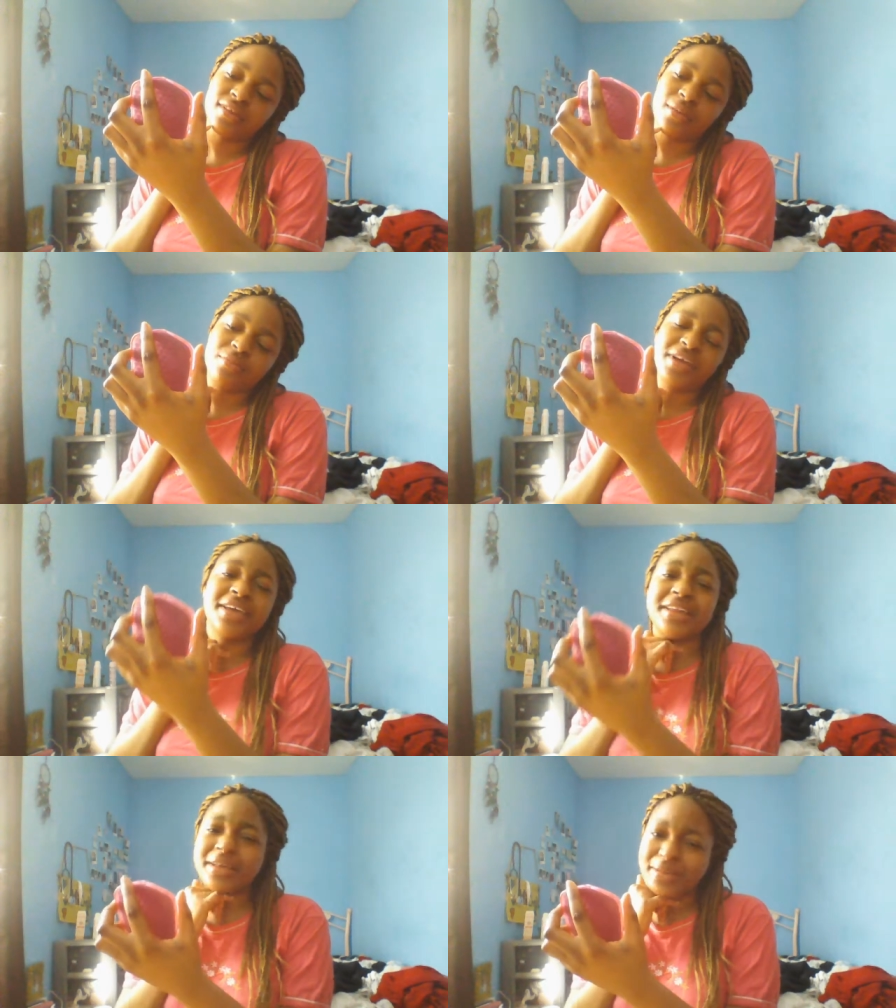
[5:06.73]
I'm
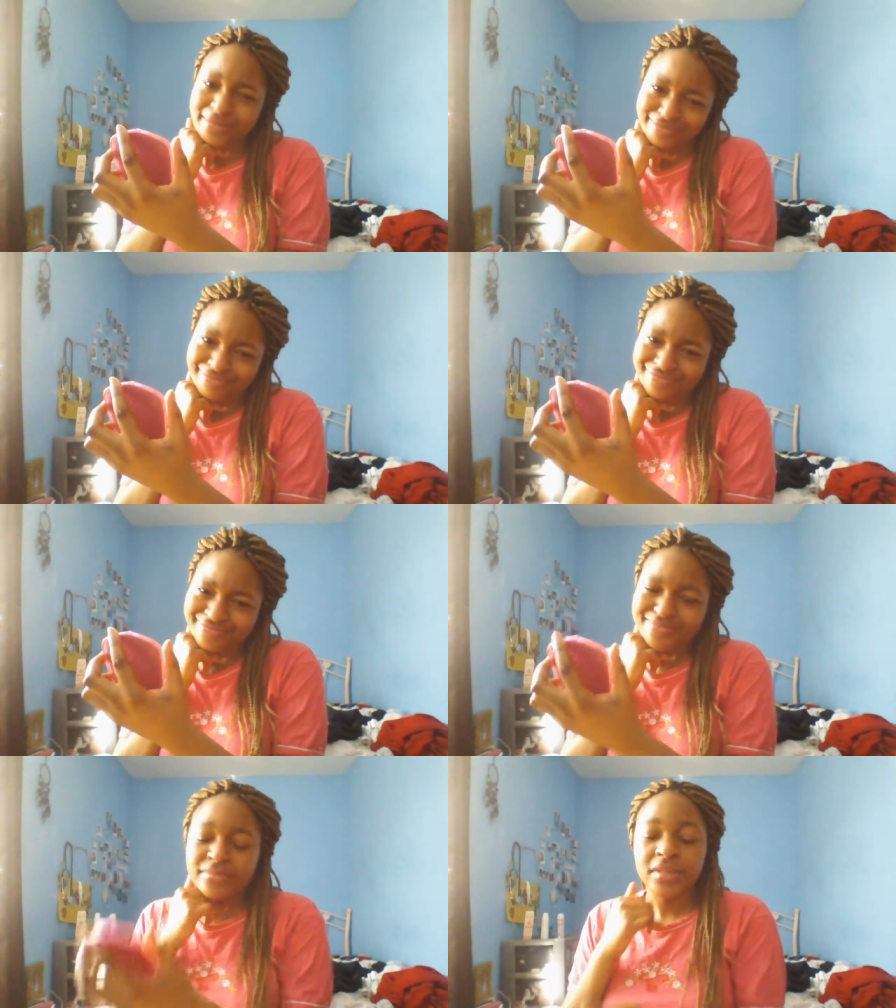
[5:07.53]
breaking out.
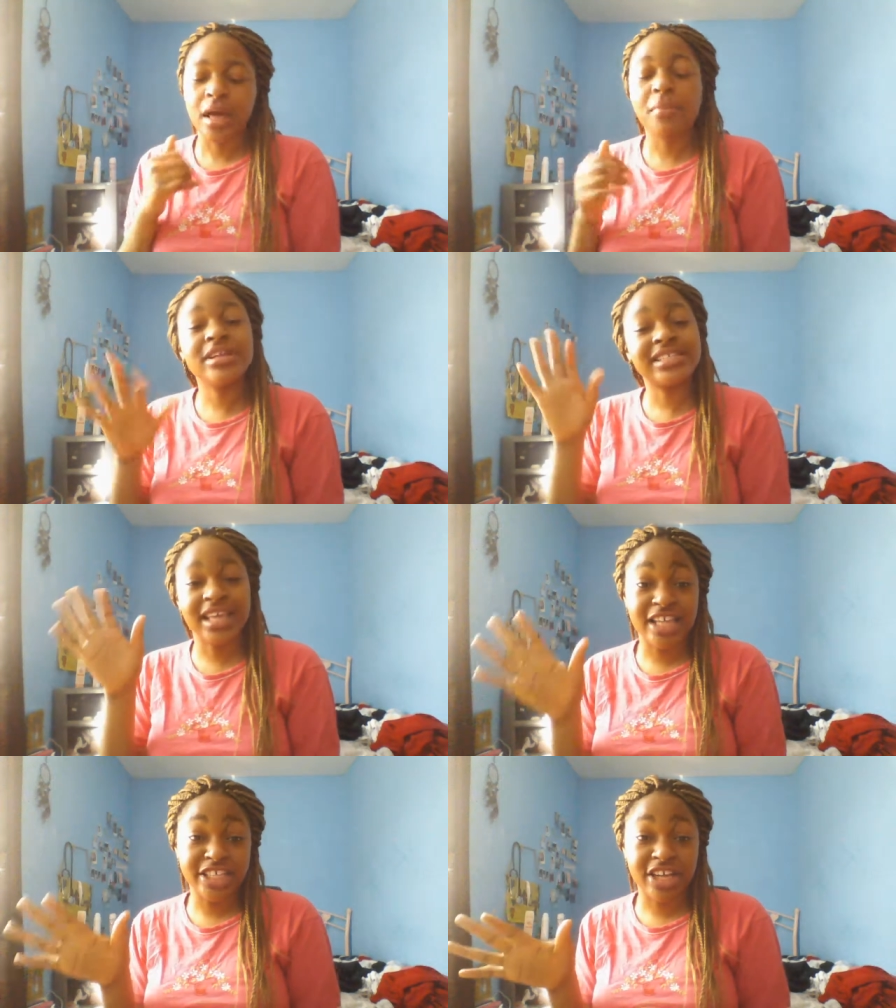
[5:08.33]
I'm gonna speaker,
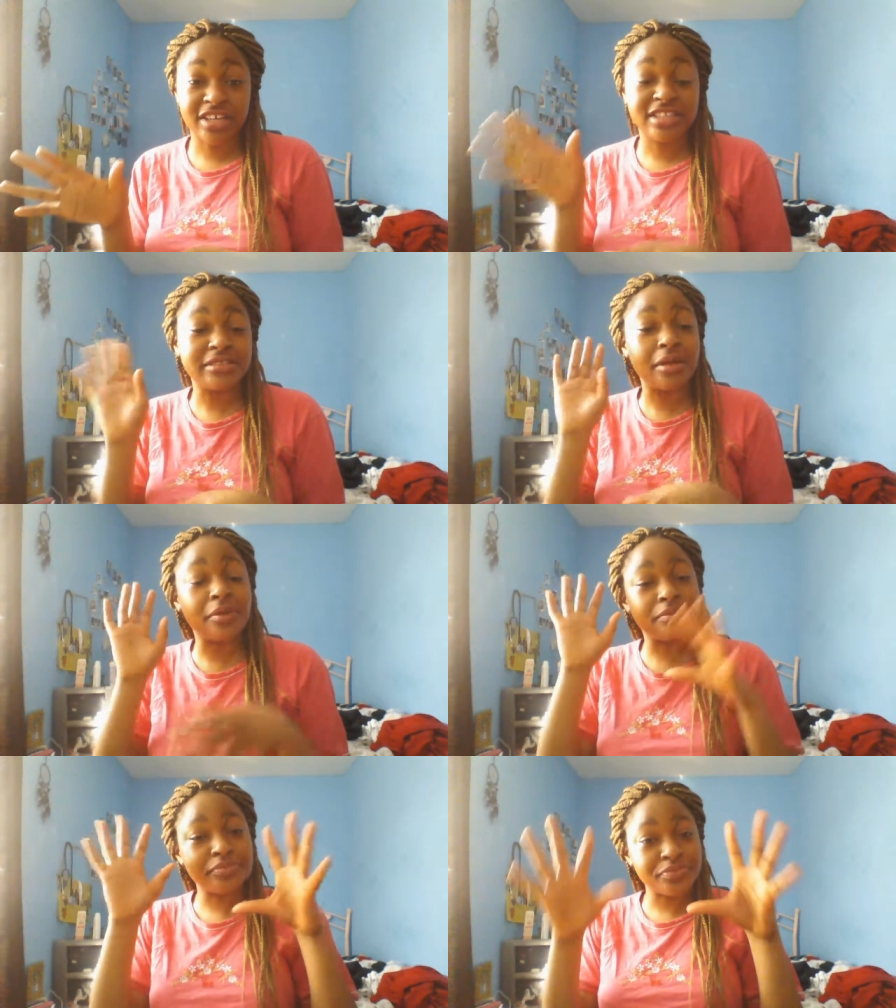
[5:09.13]
to Jenny, so.